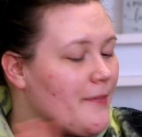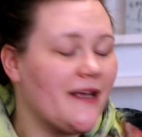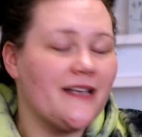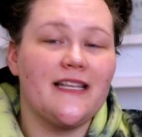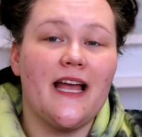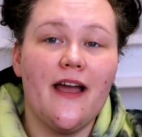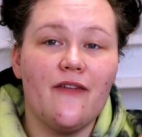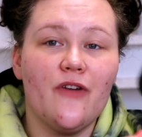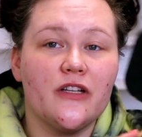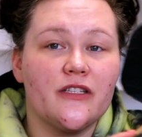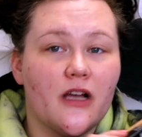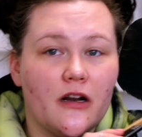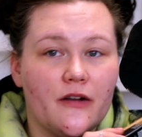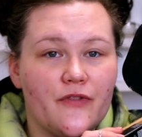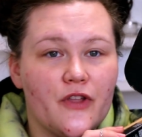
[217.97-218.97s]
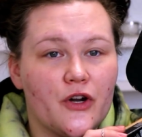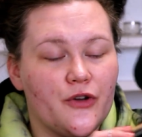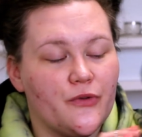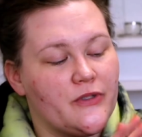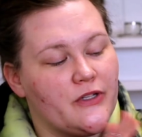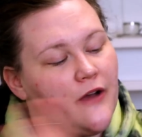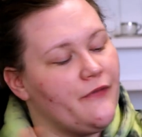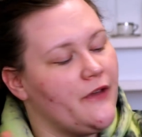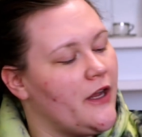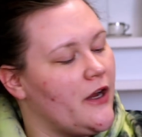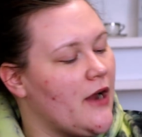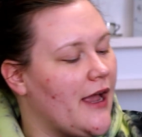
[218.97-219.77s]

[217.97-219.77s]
because I have a ton of their new stuff here.